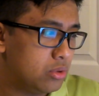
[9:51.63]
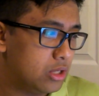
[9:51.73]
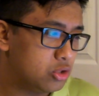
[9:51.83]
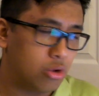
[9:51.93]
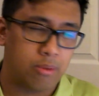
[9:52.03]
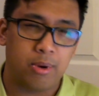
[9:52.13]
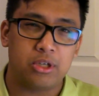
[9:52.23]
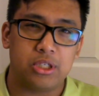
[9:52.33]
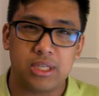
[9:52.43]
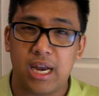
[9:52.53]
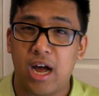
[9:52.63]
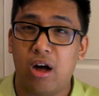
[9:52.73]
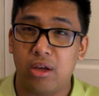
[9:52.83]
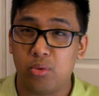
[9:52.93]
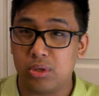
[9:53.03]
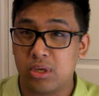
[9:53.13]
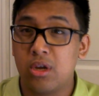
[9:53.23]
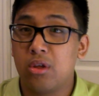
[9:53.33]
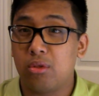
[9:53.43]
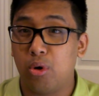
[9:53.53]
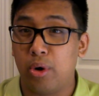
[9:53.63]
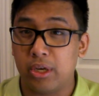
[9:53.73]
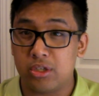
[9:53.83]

the short punches that Ali was throwing.